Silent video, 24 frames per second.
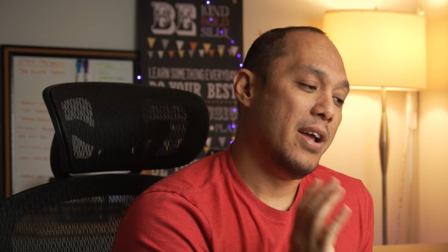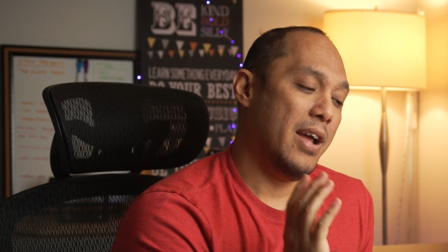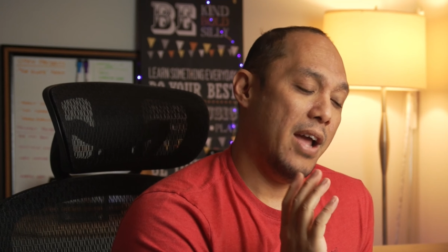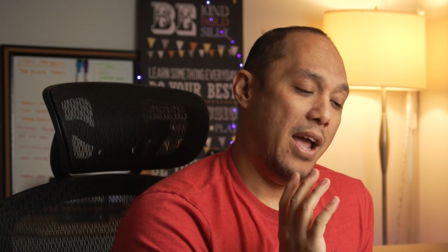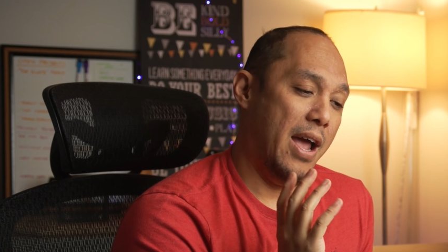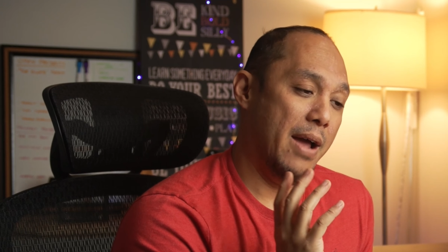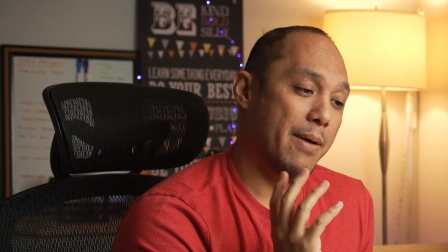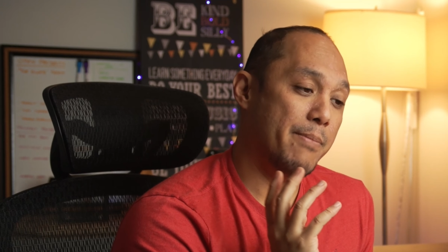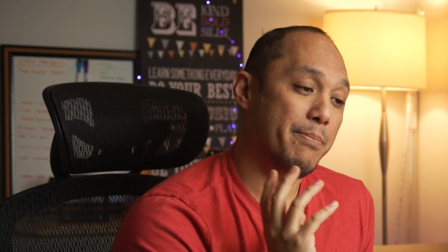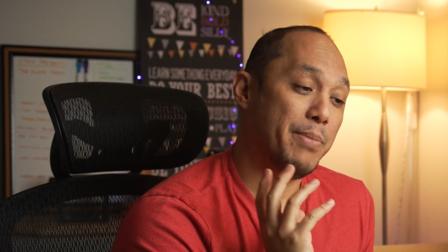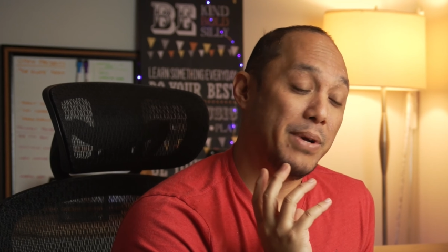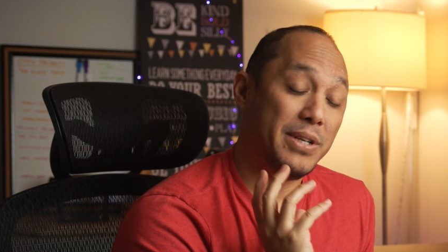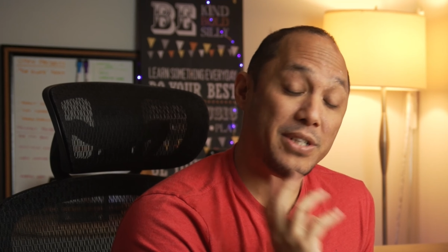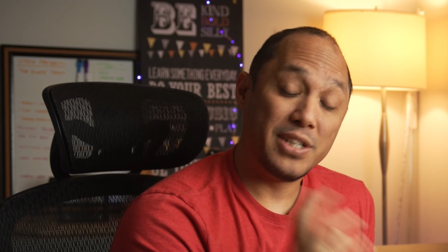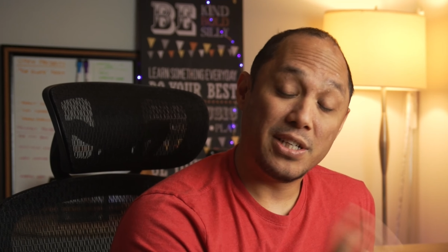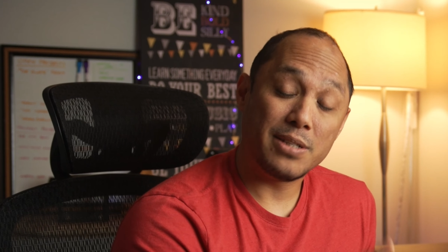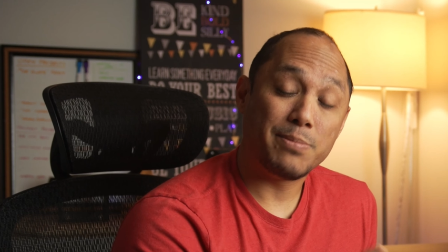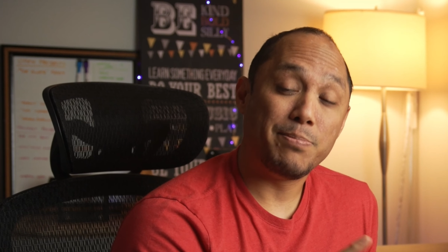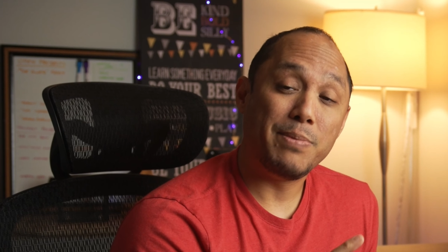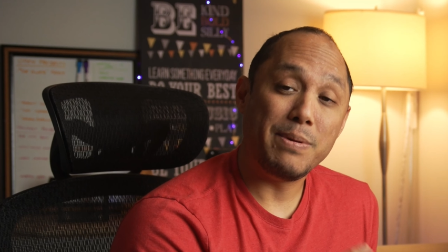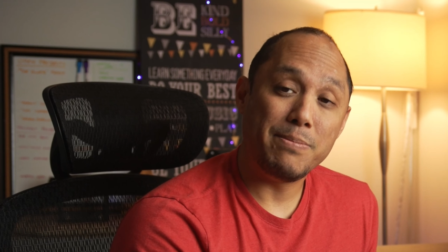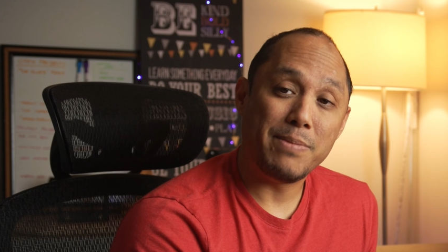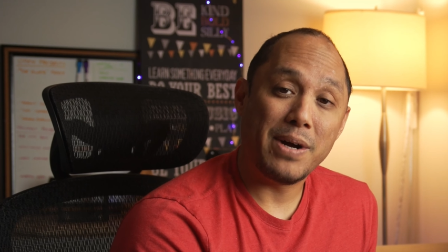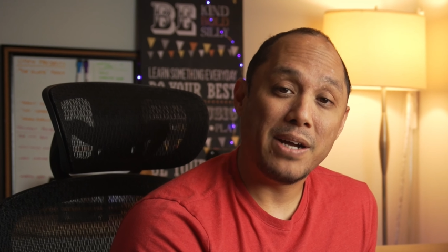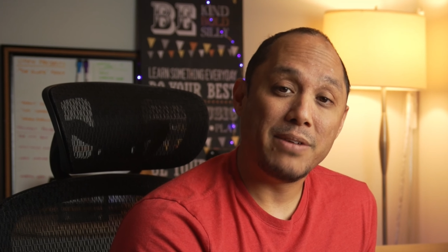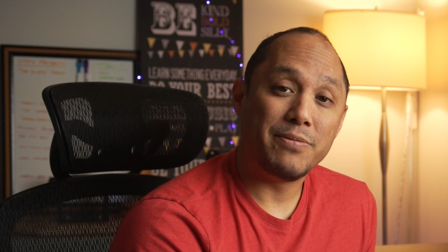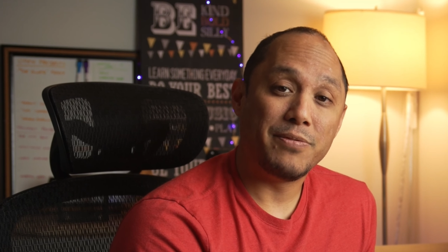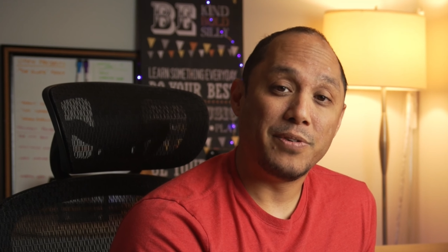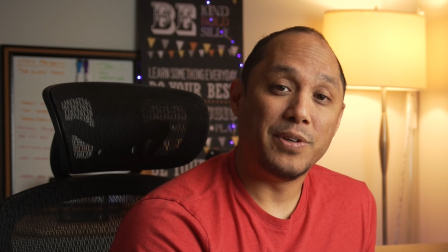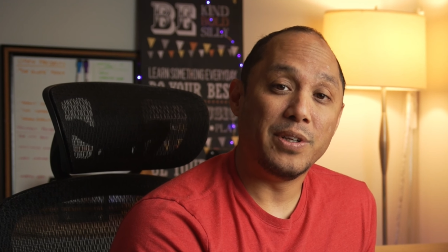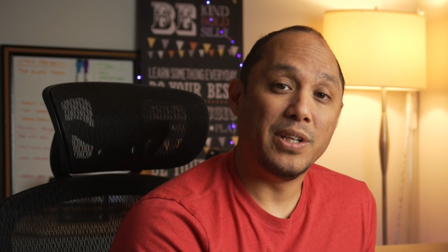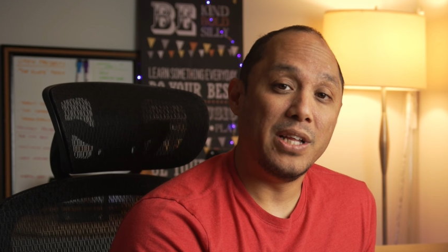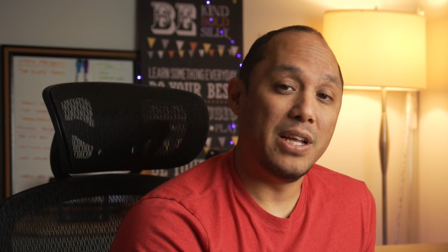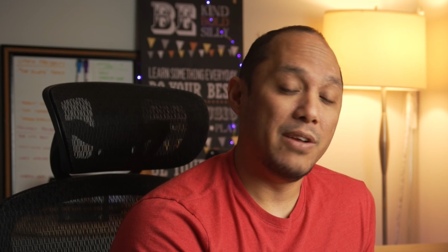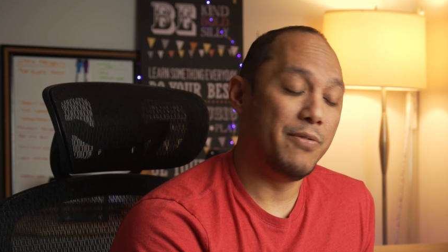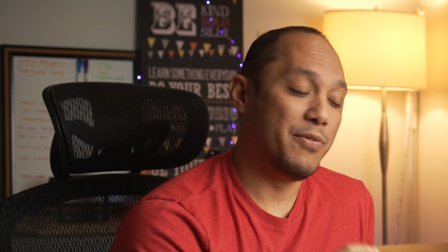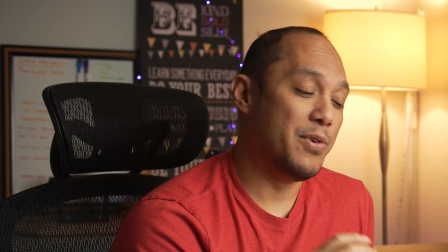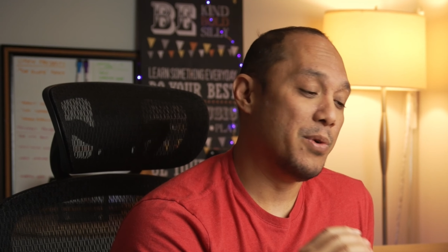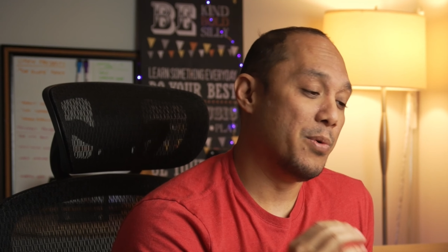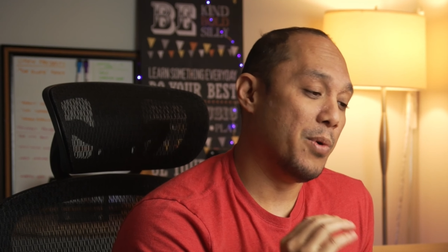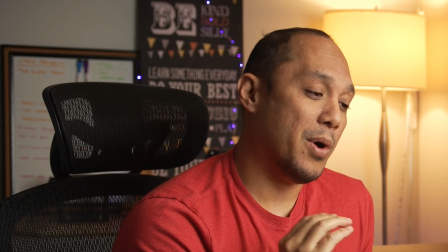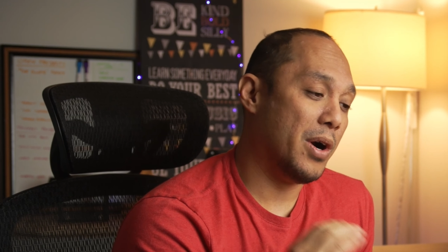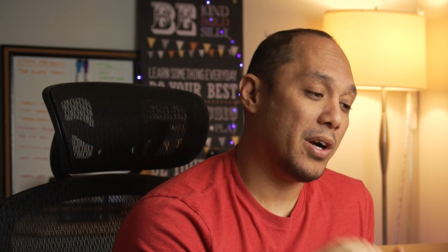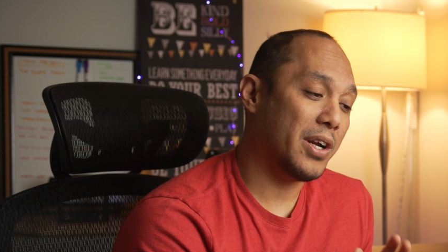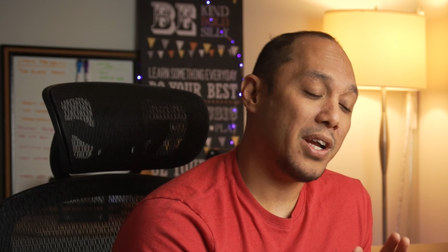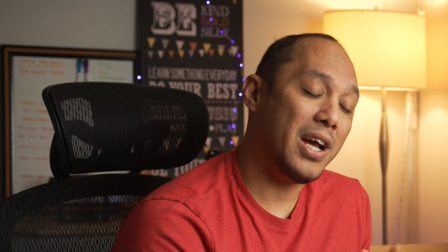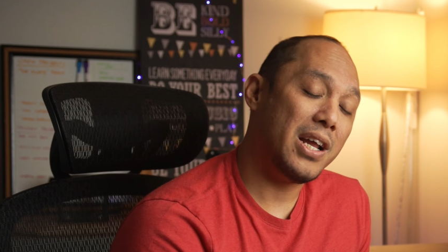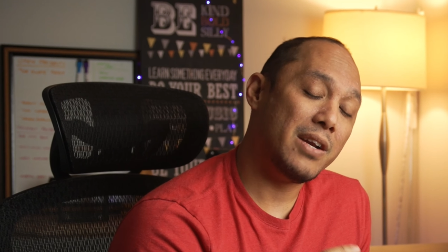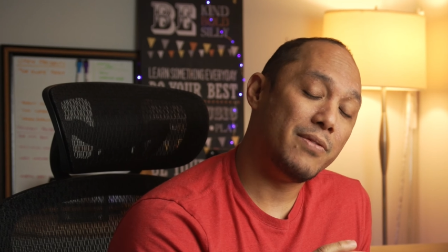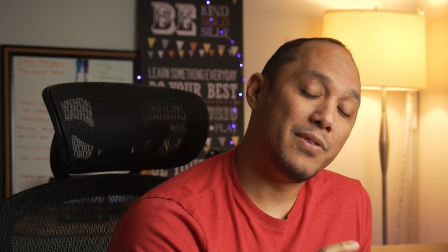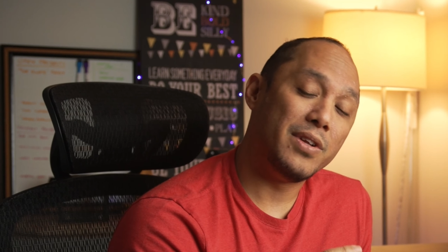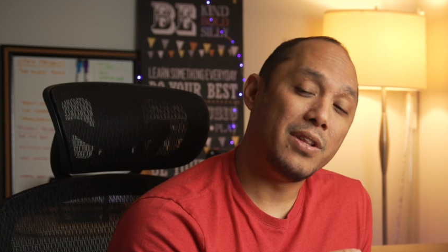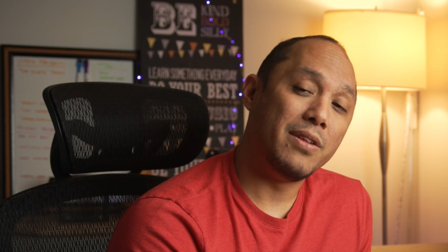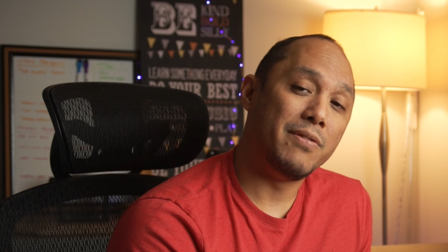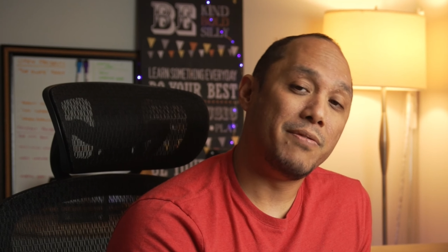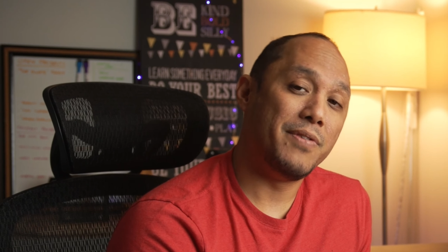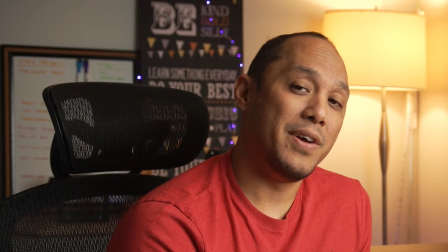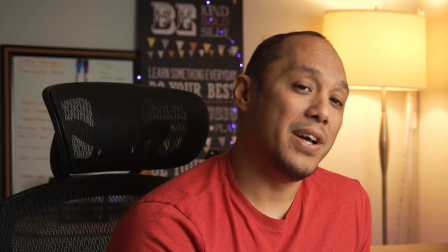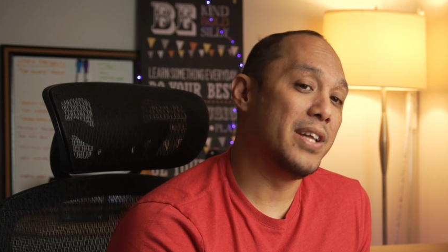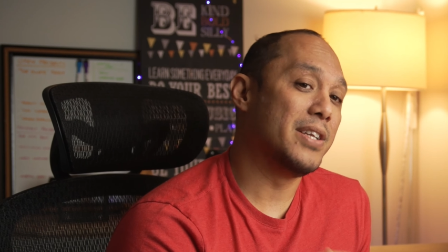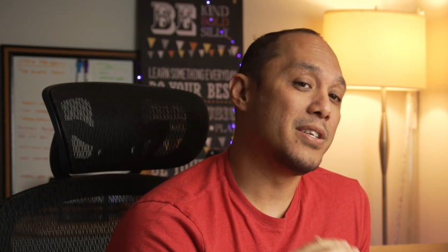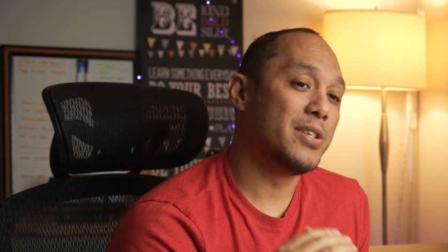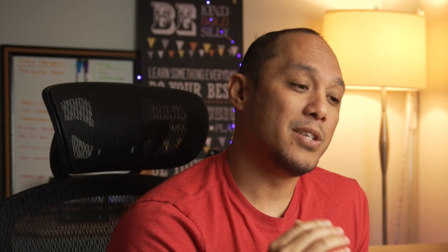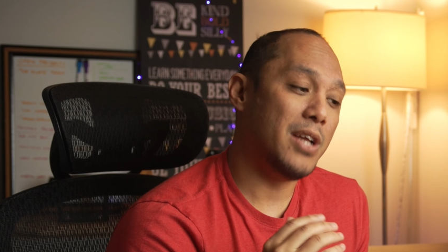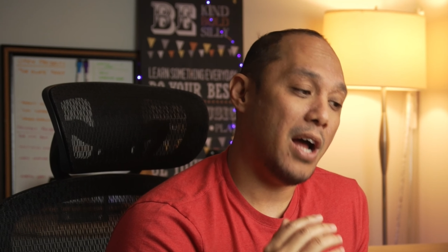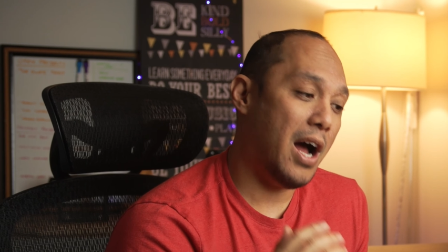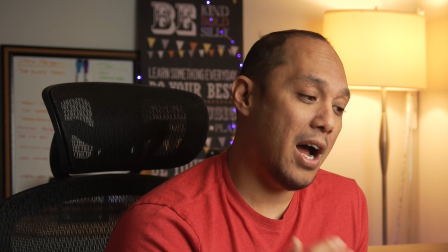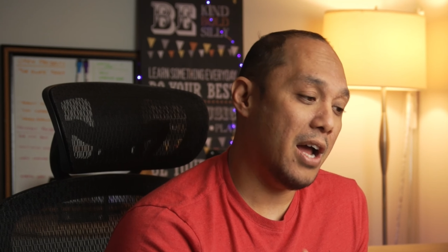But just be mindful, if you are kind of on the fence,